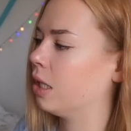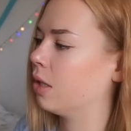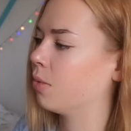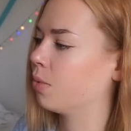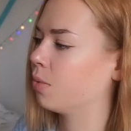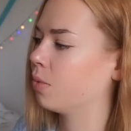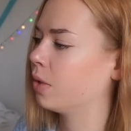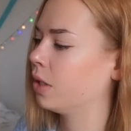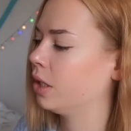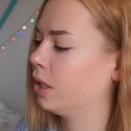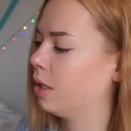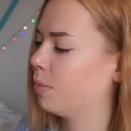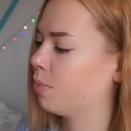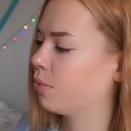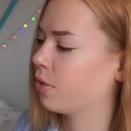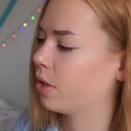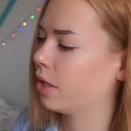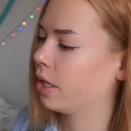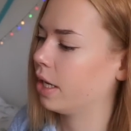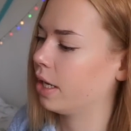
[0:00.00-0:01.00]
really
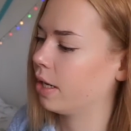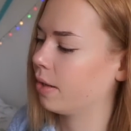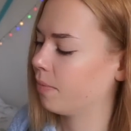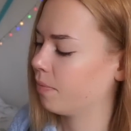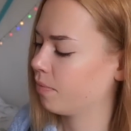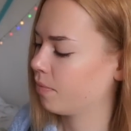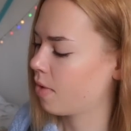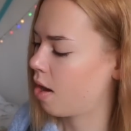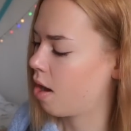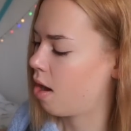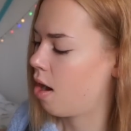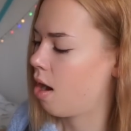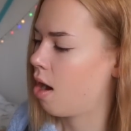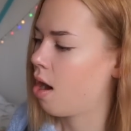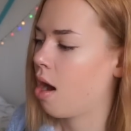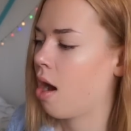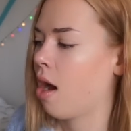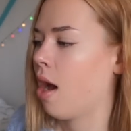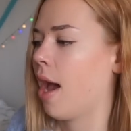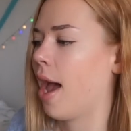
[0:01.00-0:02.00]
pretty,
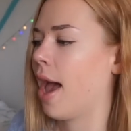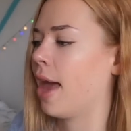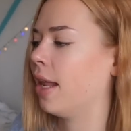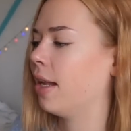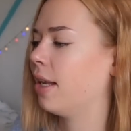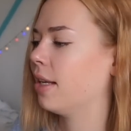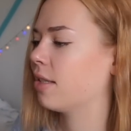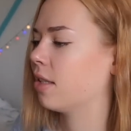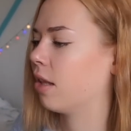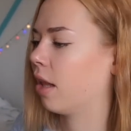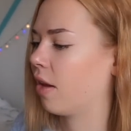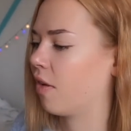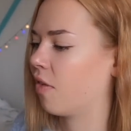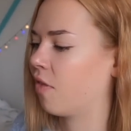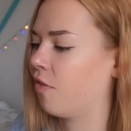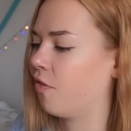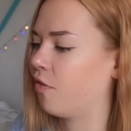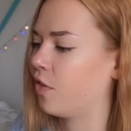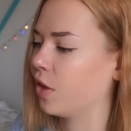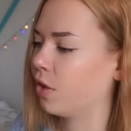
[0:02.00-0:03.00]
and it is like
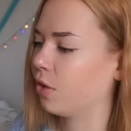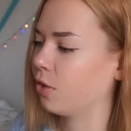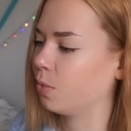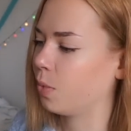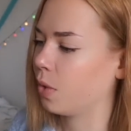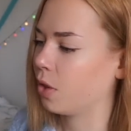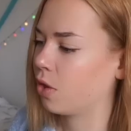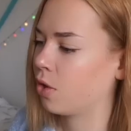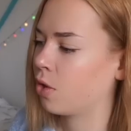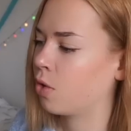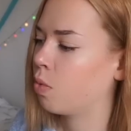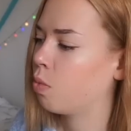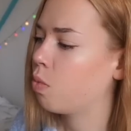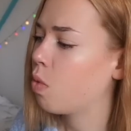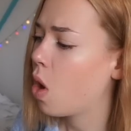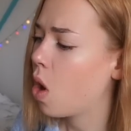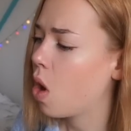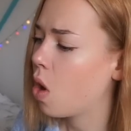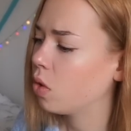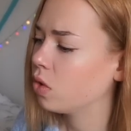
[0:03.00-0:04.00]
filled with
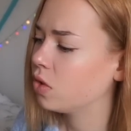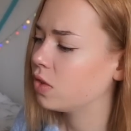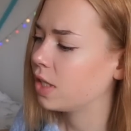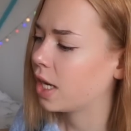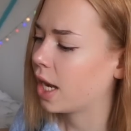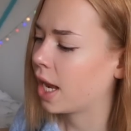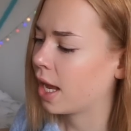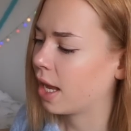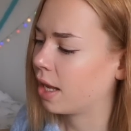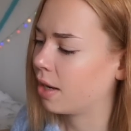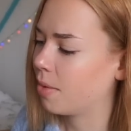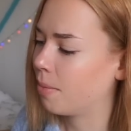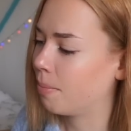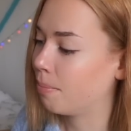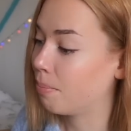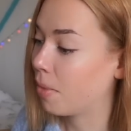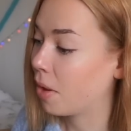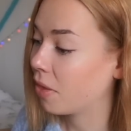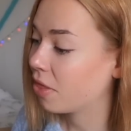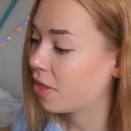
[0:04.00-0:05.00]
quotes and
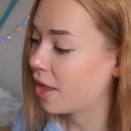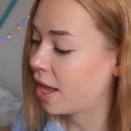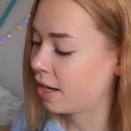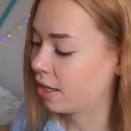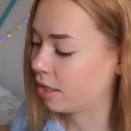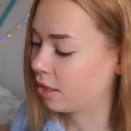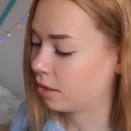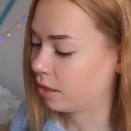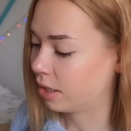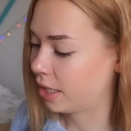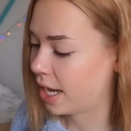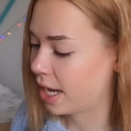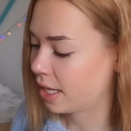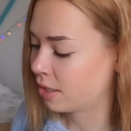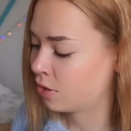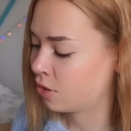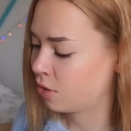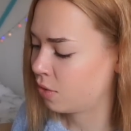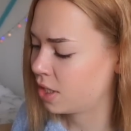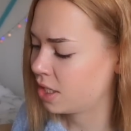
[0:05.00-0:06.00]
month at a
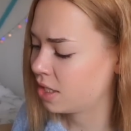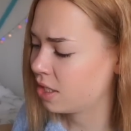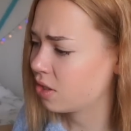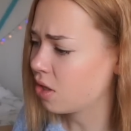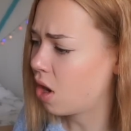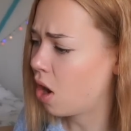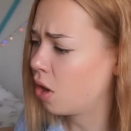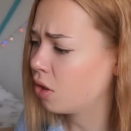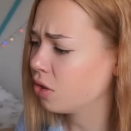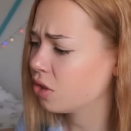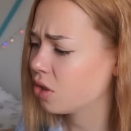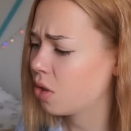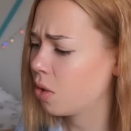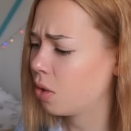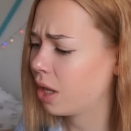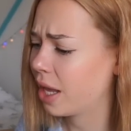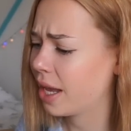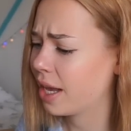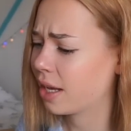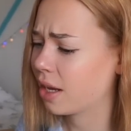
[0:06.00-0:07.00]
glance. So this is also
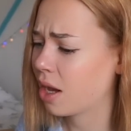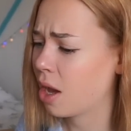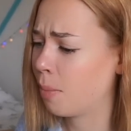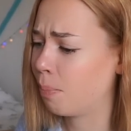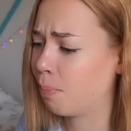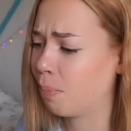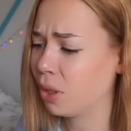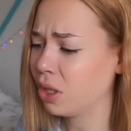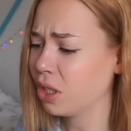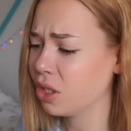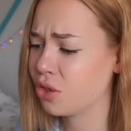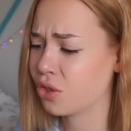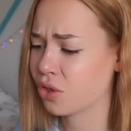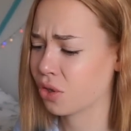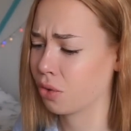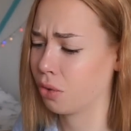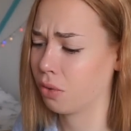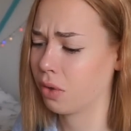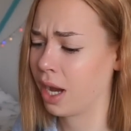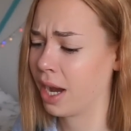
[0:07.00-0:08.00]
like a bullet
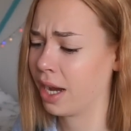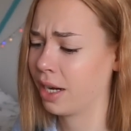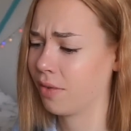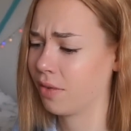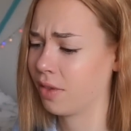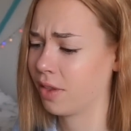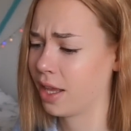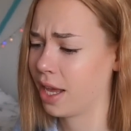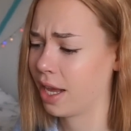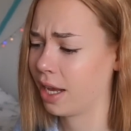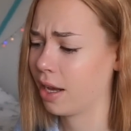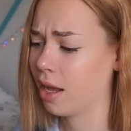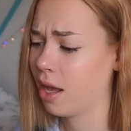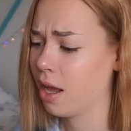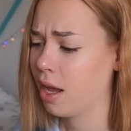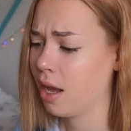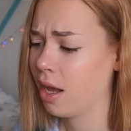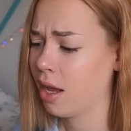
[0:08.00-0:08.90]
journal kind of thing.